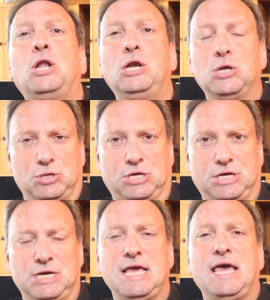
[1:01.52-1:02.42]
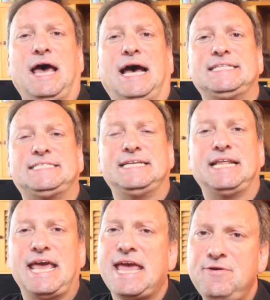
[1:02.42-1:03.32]
look at
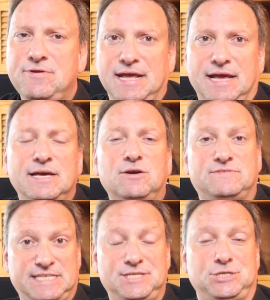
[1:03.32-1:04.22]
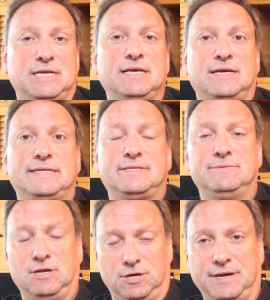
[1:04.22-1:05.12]
an area of teaching and
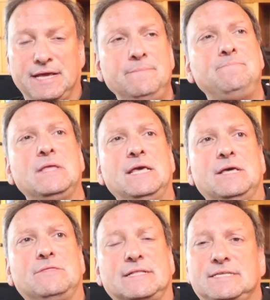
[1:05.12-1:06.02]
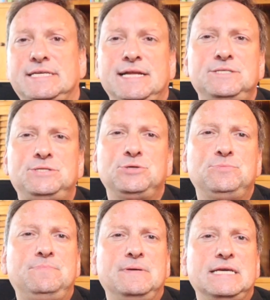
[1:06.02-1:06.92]
learning that tends
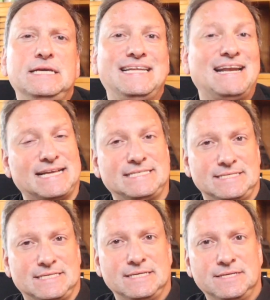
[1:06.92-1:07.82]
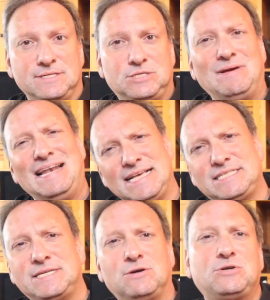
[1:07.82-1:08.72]
to be neglected to a
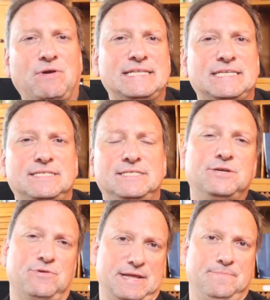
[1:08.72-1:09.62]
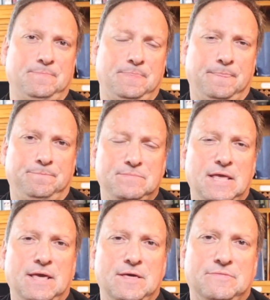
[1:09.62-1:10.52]
lesser or greater degree.
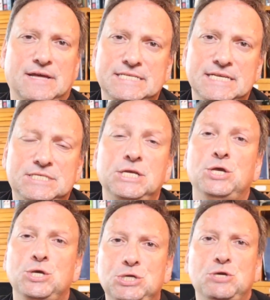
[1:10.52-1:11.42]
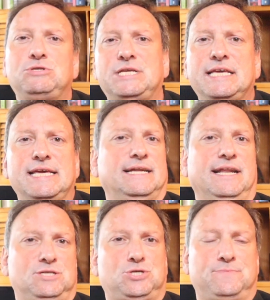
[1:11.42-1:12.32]
That is using
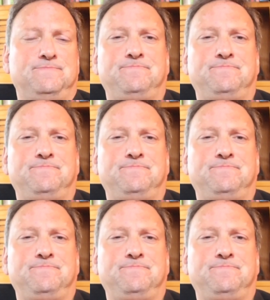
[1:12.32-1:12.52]
English.